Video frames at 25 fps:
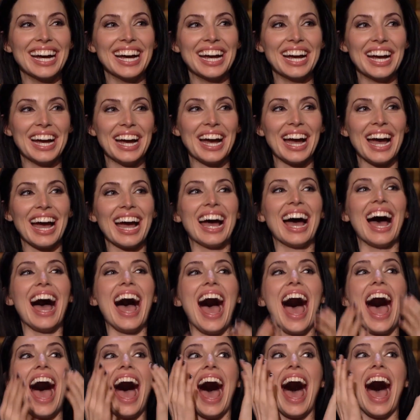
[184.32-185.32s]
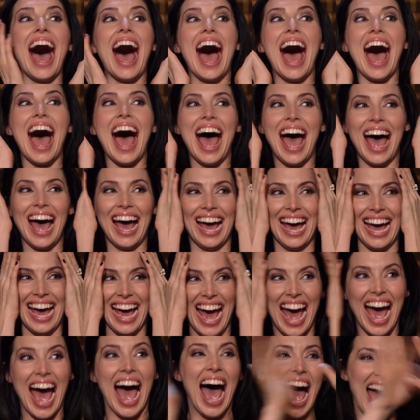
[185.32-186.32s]

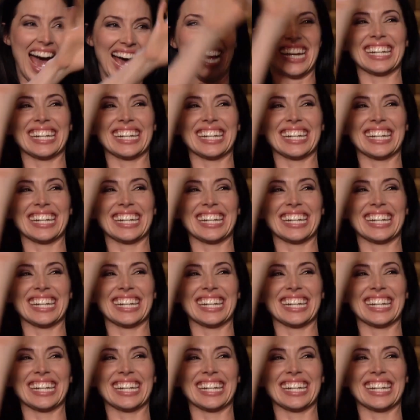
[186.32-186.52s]
No one is speaking in this clip.